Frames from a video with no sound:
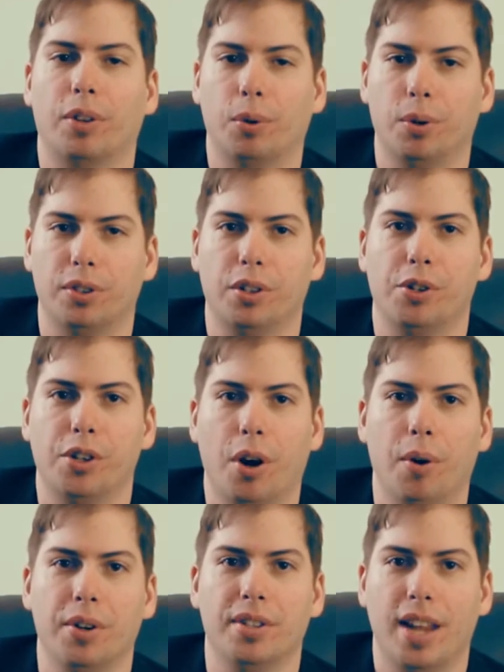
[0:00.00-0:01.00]
the course of the
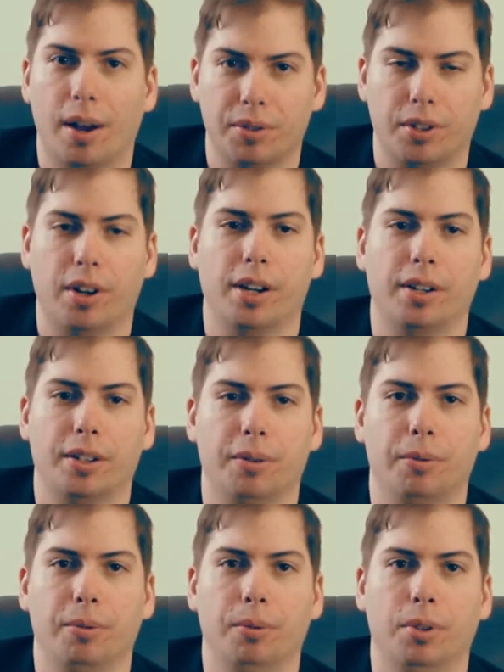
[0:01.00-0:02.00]
show, he's now starting
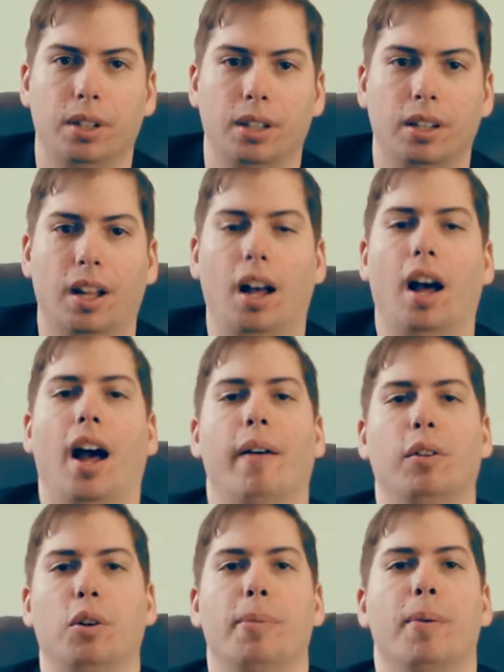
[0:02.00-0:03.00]
to
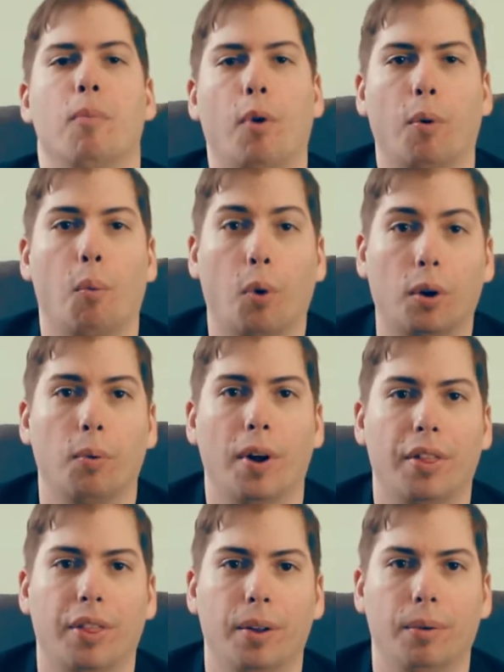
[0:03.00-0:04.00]
have a little bit more to work
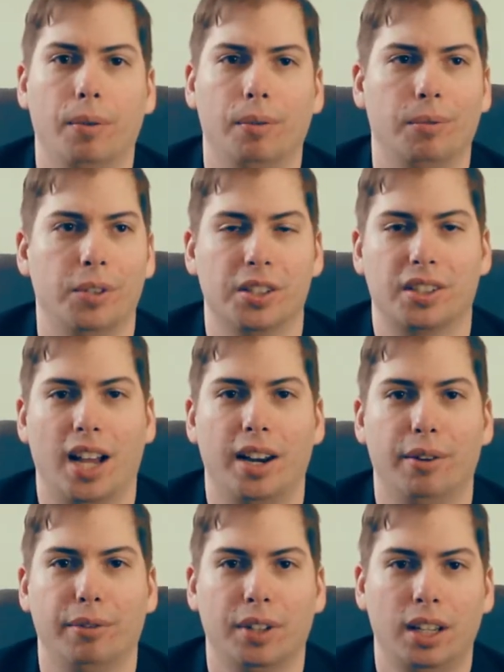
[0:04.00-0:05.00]
with than just
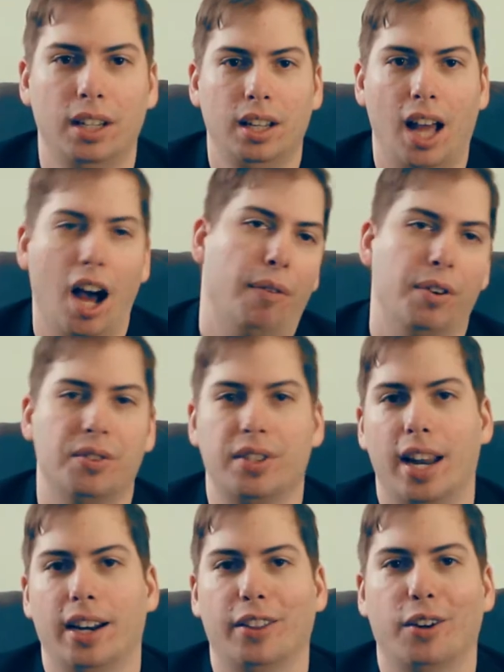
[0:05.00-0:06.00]
kind of Alfred
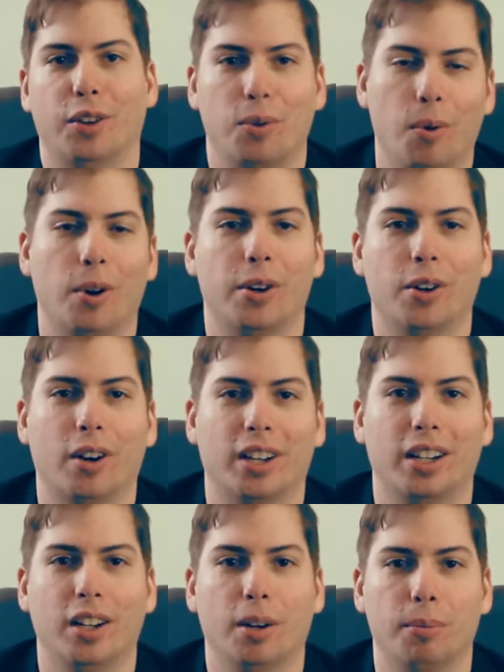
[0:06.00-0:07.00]
standing there in the corner
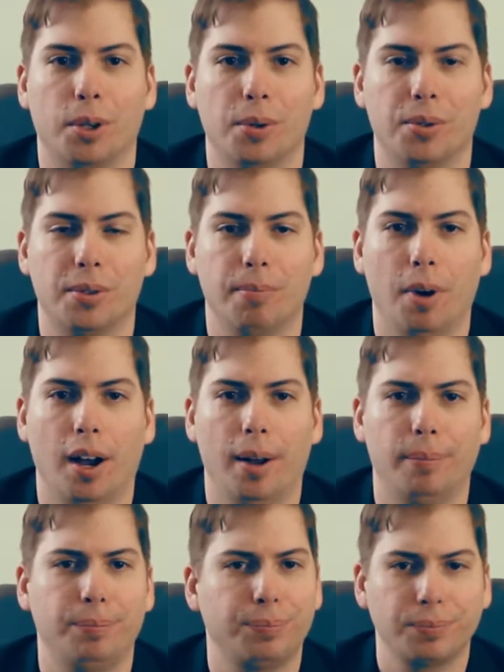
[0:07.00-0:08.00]
talking to young Bruce.
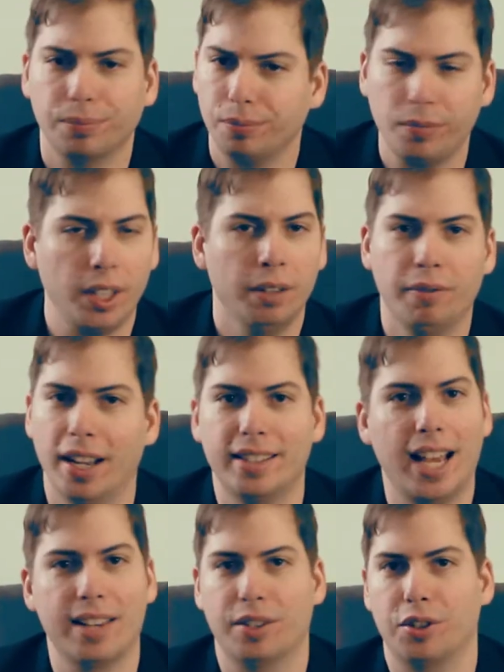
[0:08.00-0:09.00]
But
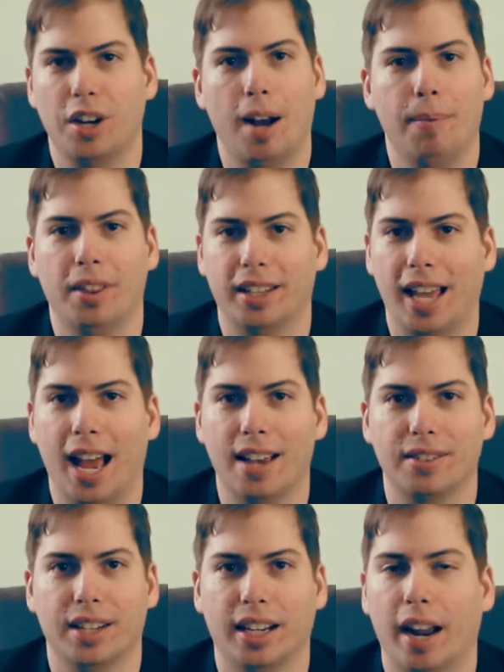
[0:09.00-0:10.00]
fantastic job on the
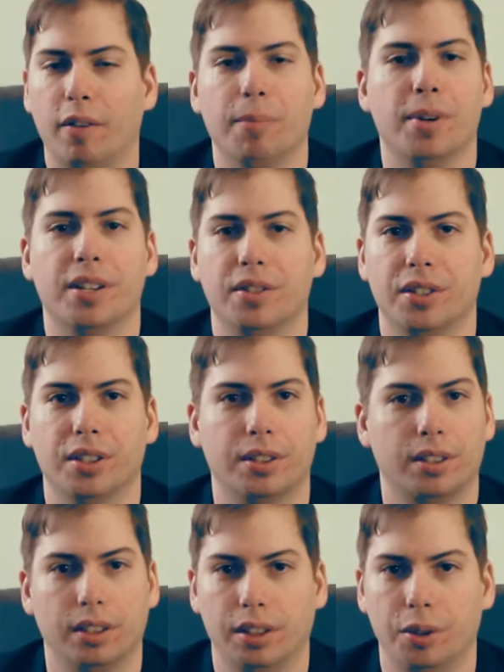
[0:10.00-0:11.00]
casting. Everybody's
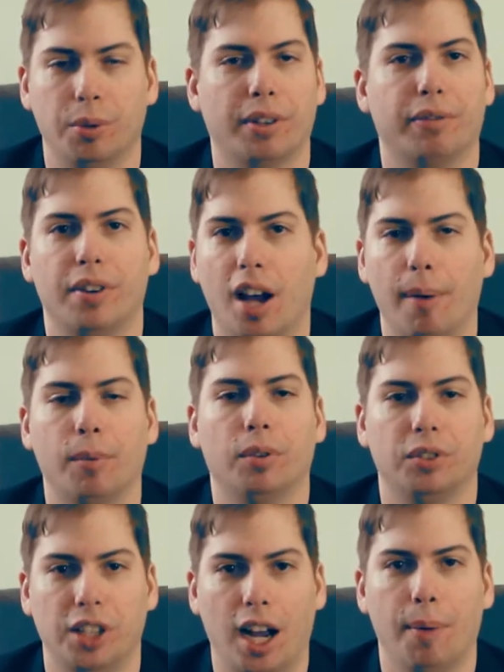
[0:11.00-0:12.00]
just doing a
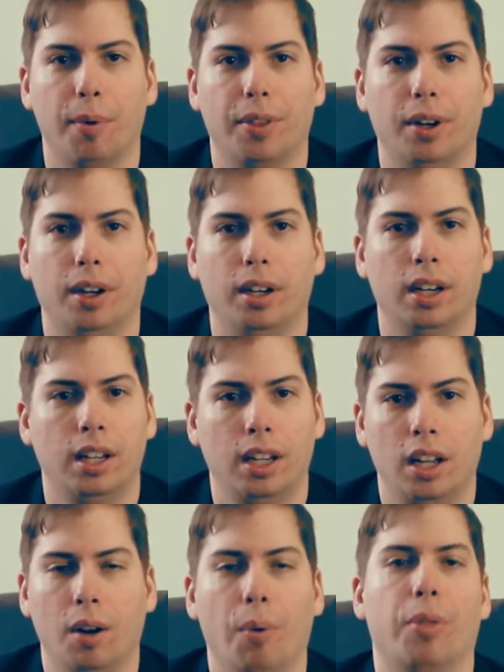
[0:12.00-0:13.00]
phenomenal job with
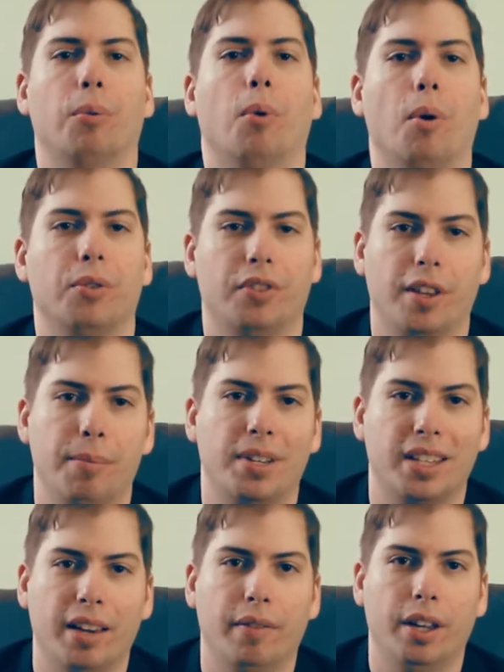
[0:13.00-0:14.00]
the roles that they've been
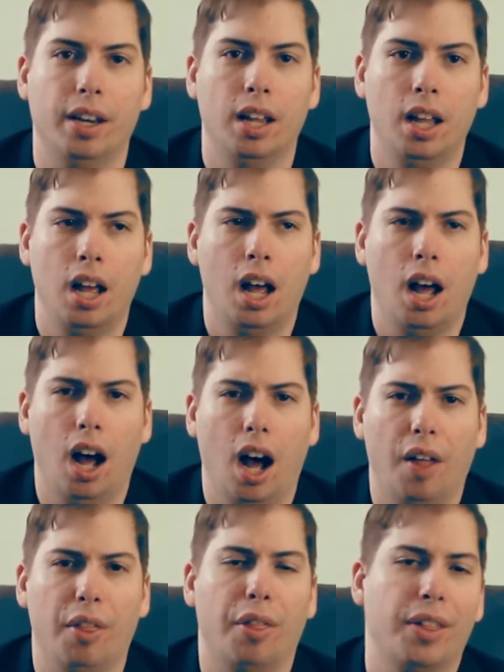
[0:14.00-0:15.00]
given.
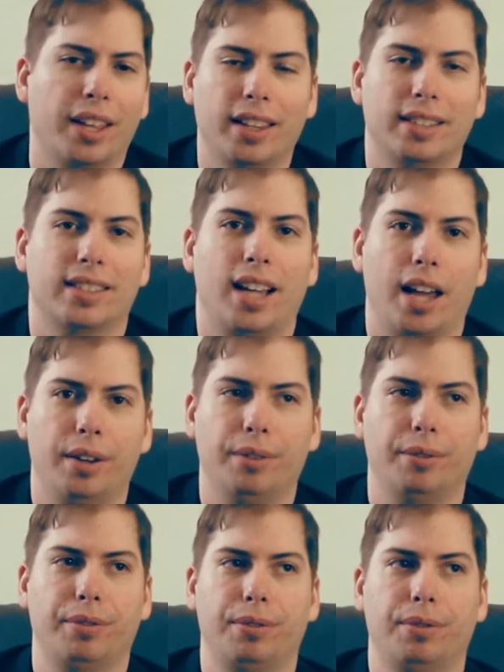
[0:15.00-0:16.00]
The thing that's kind
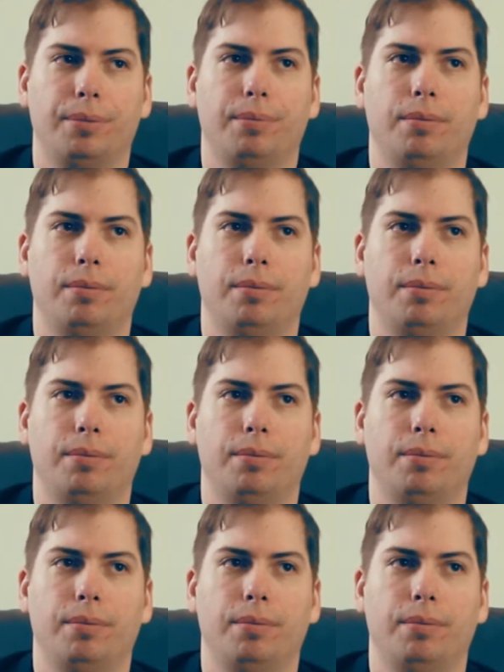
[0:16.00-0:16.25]
of